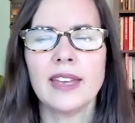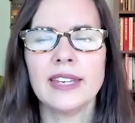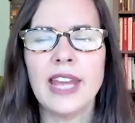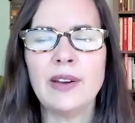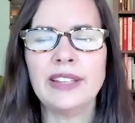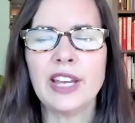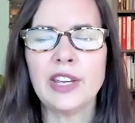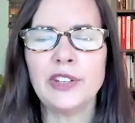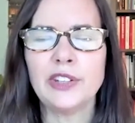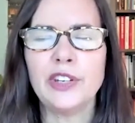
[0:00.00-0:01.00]
Now I'd like
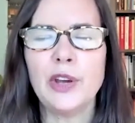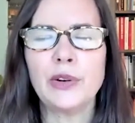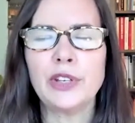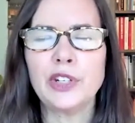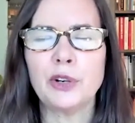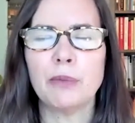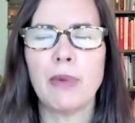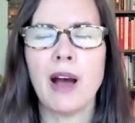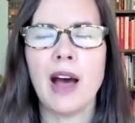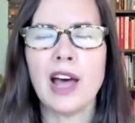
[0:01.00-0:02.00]
you to notice your
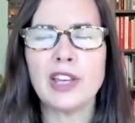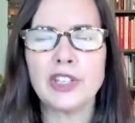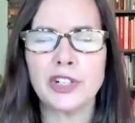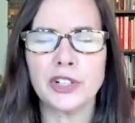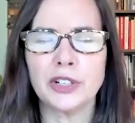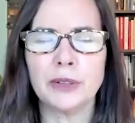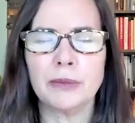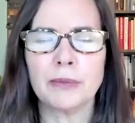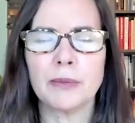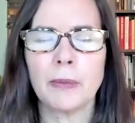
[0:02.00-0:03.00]
posture,
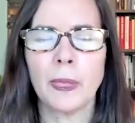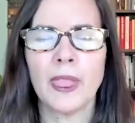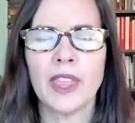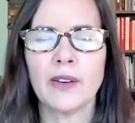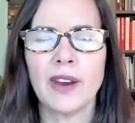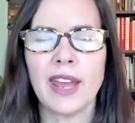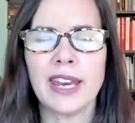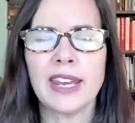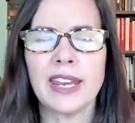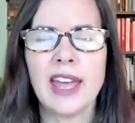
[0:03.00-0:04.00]

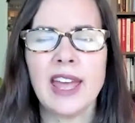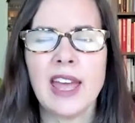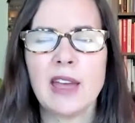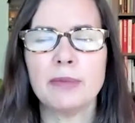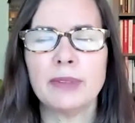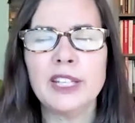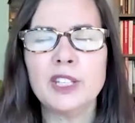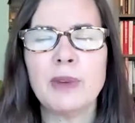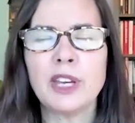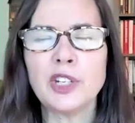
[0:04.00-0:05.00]
right?
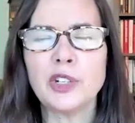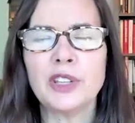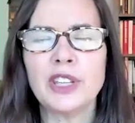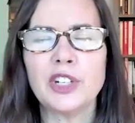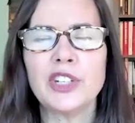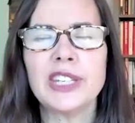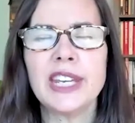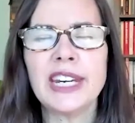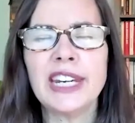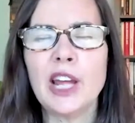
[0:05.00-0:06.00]
Please make sure that you're
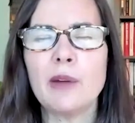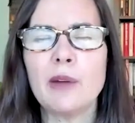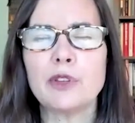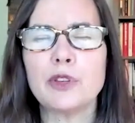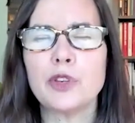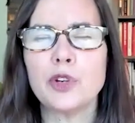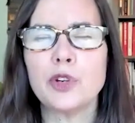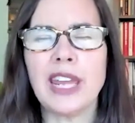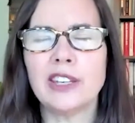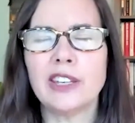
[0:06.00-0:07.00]
sitting up
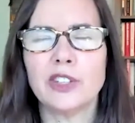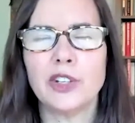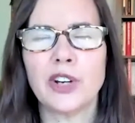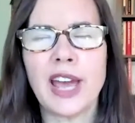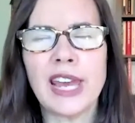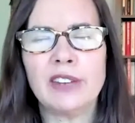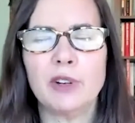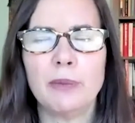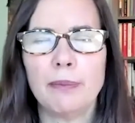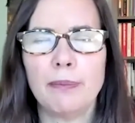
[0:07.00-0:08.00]
straight. So you're kind of
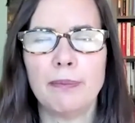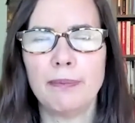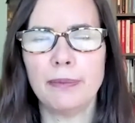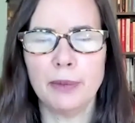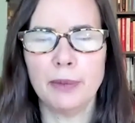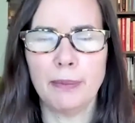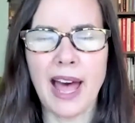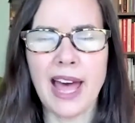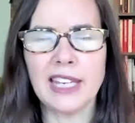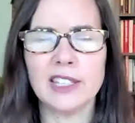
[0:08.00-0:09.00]
your
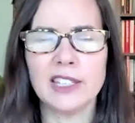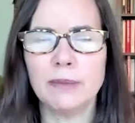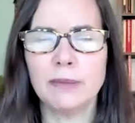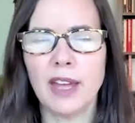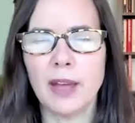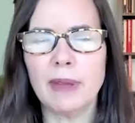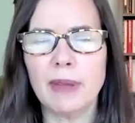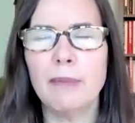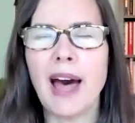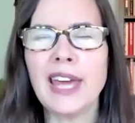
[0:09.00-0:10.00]
body is
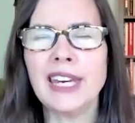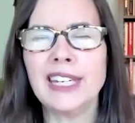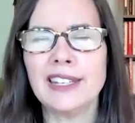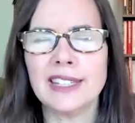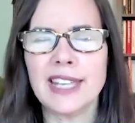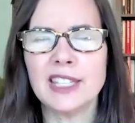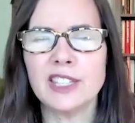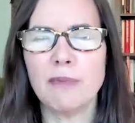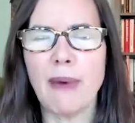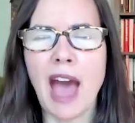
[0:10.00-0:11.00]
embodying a sense
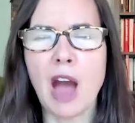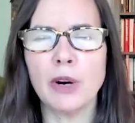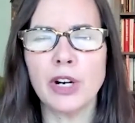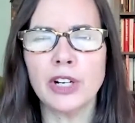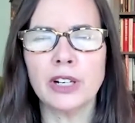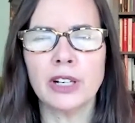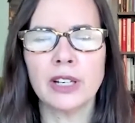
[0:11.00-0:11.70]
of power,